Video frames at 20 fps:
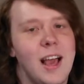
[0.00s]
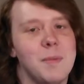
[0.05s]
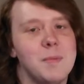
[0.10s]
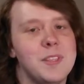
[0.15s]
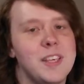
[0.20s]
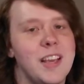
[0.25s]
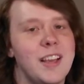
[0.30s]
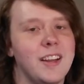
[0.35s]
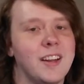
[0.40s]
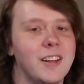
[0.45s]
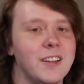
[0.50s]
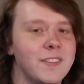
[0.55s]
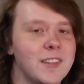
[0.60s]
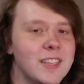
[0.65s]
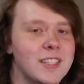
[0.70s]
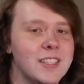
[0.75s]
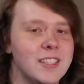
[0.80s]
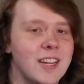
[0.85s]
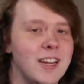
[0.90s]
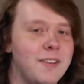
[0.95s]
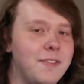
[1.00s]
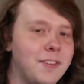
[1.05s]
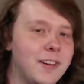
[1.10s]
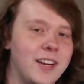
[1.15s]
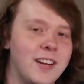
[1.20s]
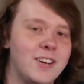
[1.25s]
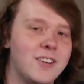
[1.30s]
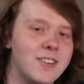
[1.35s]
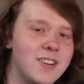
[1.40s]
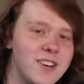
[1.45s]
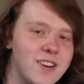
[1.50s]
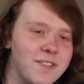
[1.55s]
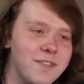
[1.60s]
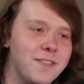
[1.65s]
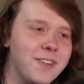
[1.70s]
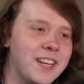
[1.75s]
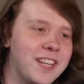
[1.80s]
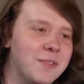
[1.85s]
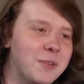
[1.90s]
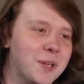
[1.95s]
I'm saying all of this stuff and I don't know
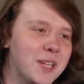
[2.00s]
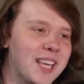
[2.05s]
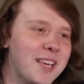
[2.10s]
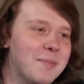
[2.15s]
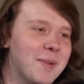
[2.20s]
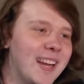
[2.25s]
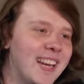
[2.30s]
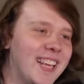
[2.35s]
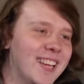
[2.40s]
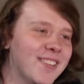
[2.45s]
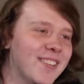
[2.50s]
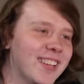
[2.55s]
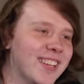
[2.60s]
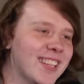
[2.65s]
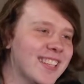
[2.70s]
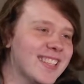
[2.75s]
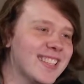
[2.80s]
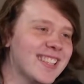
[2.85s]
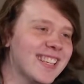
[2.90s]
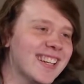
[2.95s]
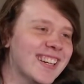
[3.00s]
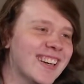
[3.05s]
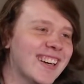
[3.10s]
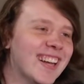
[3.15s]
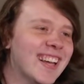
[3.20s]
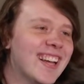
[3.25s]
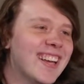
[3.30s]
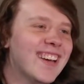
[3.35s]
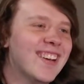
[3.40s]
if Vinny will keep any of it, so